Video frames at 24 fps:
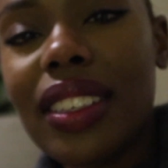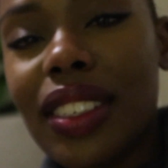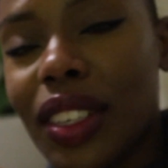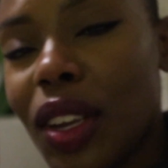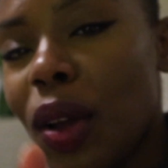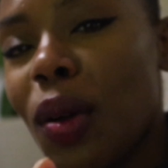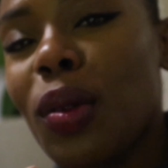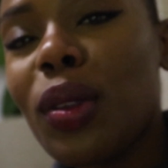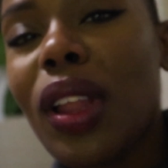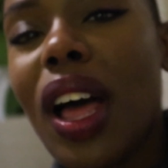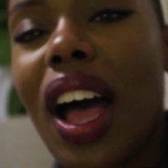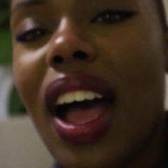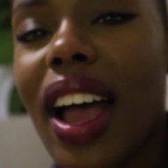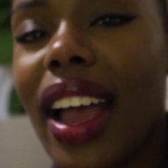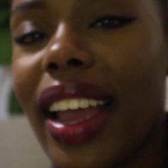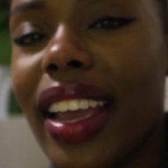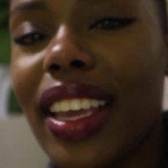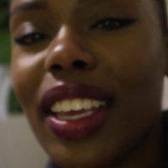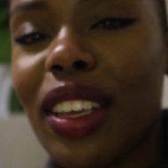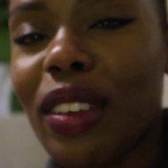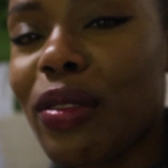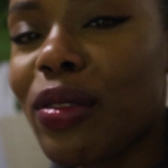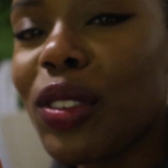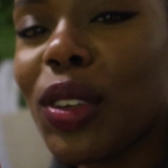Don't lie,
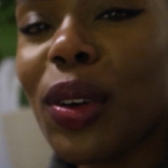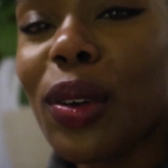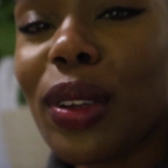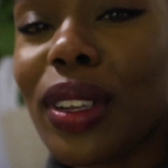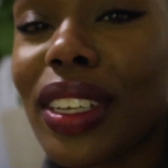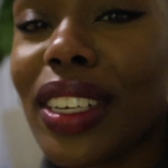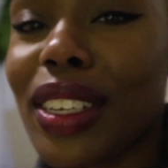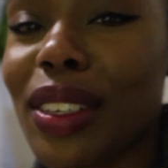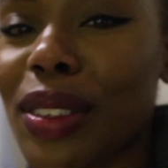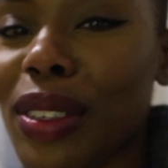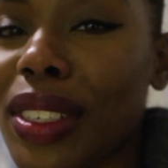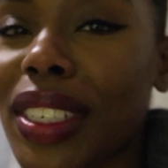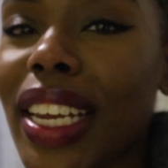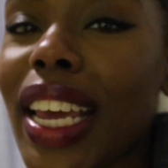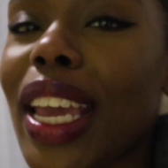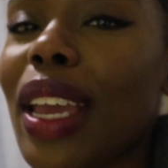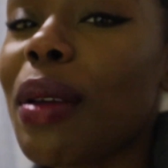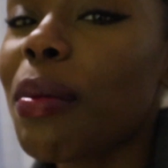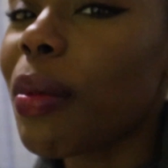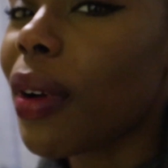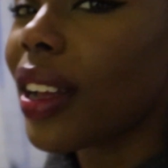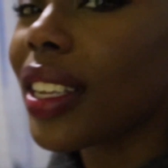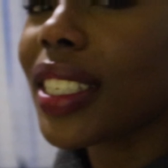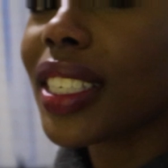you've totally used
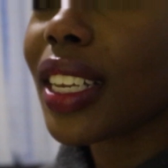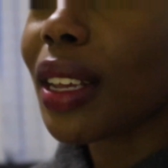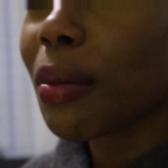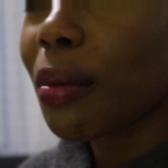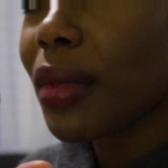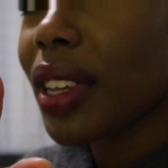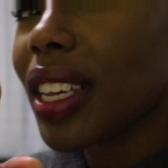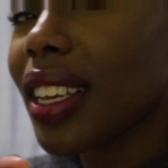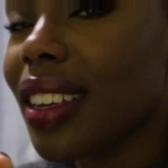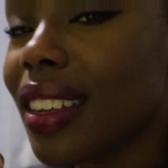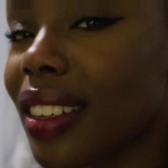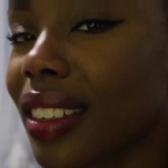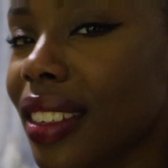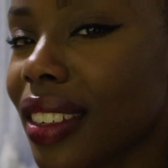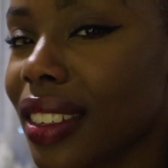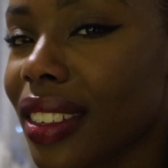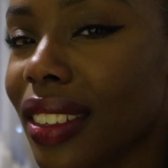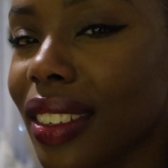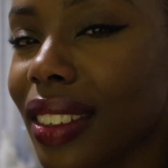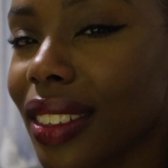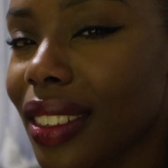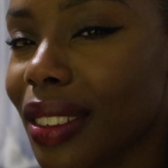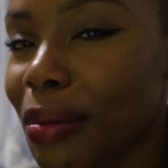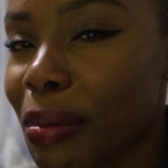tape on something
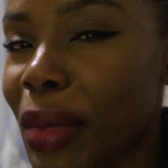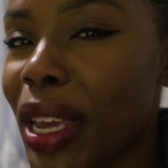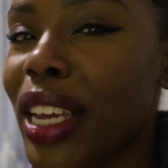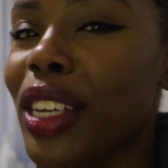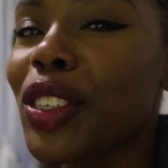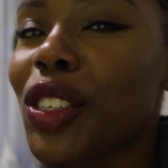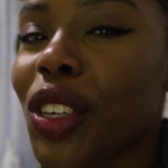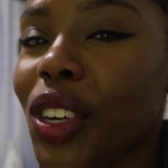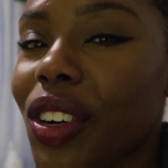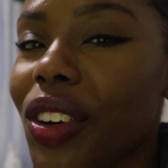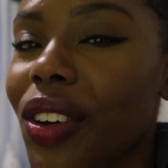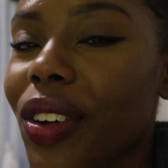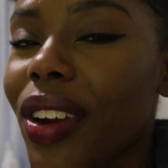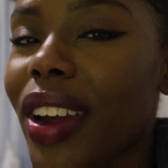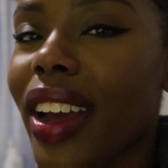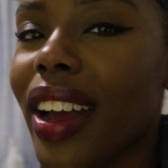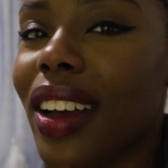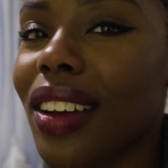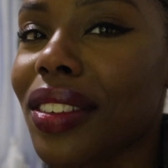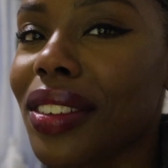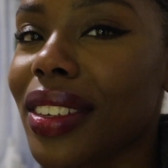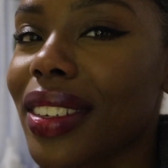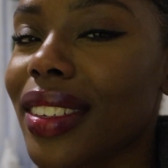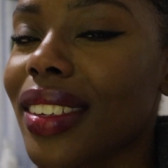major in your
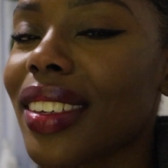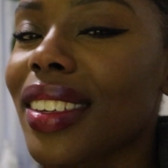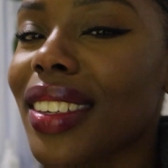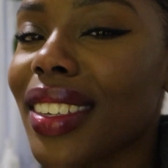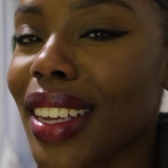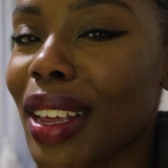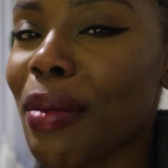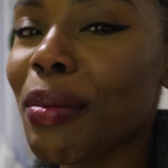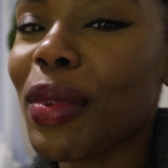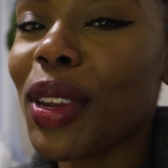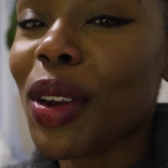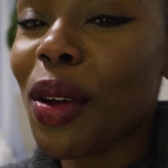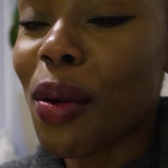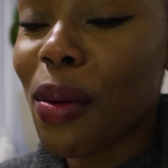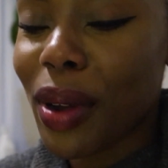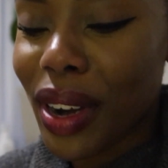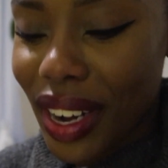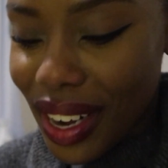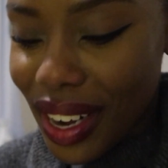house. Let me know what